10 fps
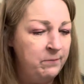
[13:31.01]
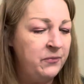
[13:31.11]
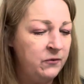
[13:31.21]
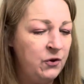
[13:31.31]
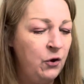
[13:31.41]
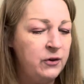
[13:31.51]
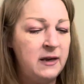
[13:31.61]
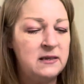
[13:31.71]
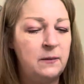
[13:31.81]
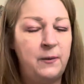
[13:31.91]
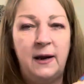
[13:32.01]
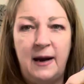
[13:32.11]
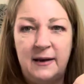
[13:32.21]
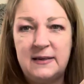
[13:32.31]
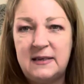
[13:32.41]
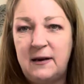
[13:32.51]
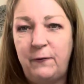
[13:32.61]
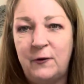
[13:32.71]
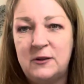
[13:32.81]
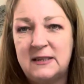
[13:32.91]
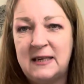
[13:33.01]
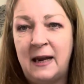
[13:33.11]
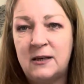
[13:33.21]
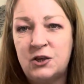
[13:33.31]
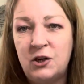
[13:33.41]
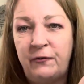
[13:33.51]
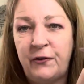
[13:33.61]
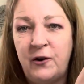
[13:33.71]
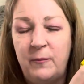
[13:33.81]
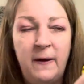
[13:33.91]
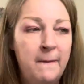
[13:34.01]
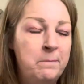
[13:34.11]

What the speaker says: And I thought these would be a nice different texture for them.